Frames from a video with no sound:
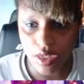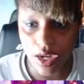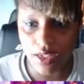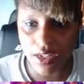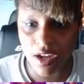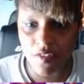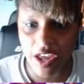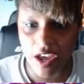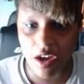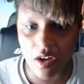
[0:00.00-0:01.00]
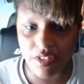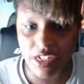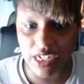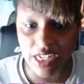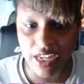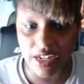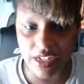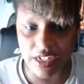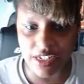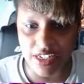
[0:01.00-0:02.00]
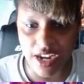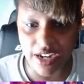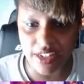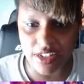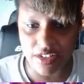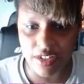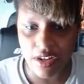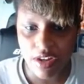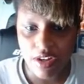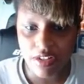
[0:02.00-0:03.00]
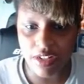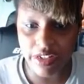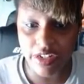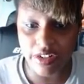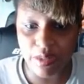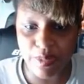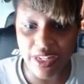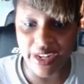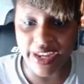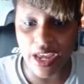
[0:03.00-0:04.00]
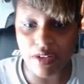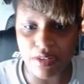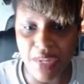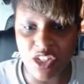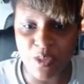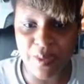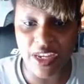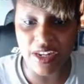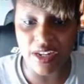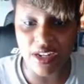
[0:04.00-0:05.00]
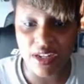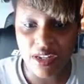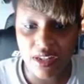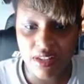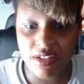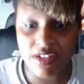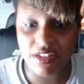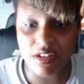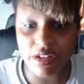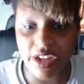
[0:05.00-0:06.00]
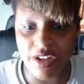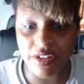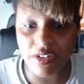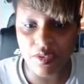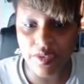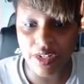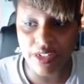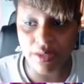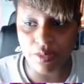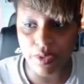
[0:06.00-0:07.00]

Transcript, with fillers: I love how TDND designed this to literally be like how to make spaghetti. This is literally how you do it, except